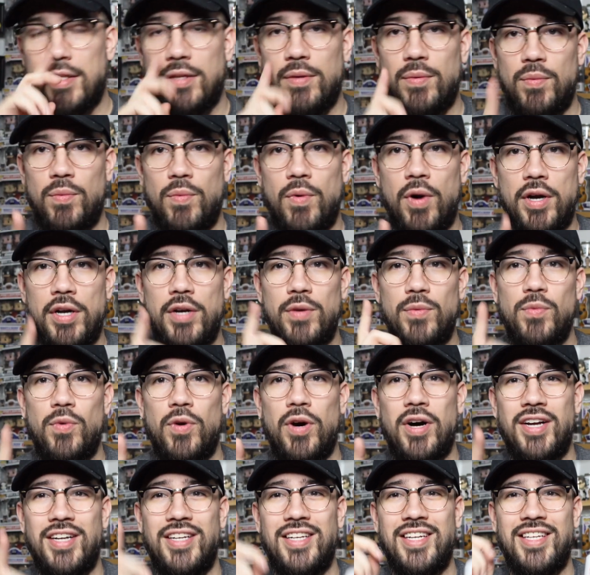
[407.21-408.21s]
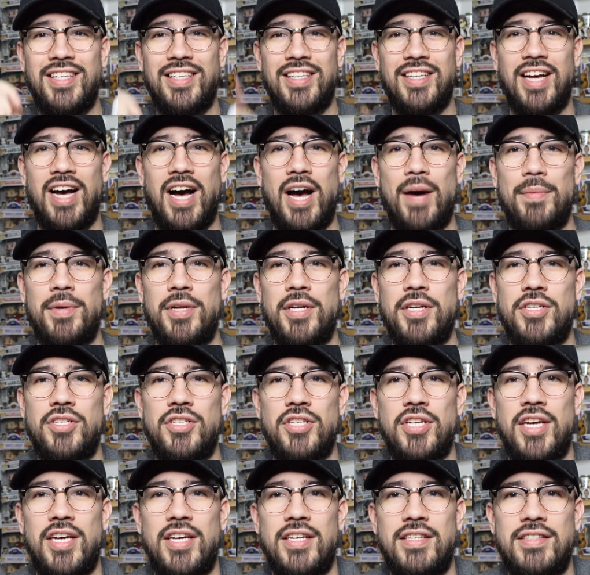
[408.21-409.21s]
the 1-in-1 common and
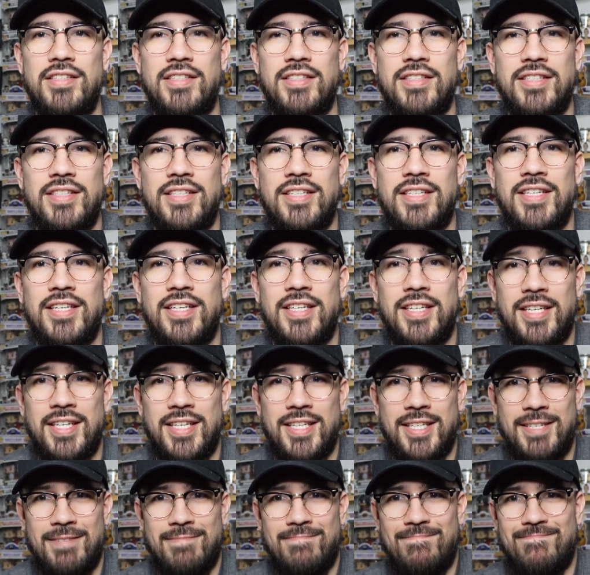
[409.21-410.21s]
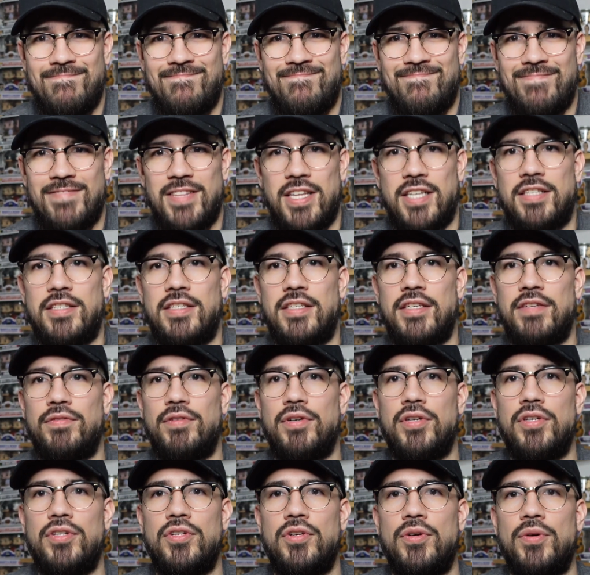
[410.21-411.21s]
chase. Let's see if
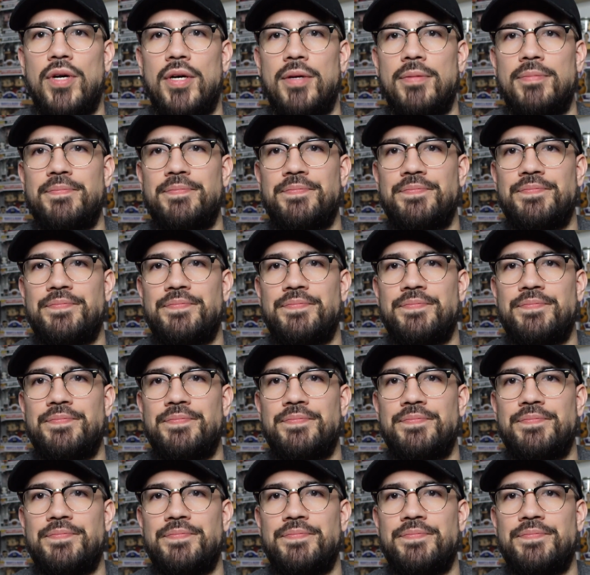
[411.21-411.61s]
we can do it.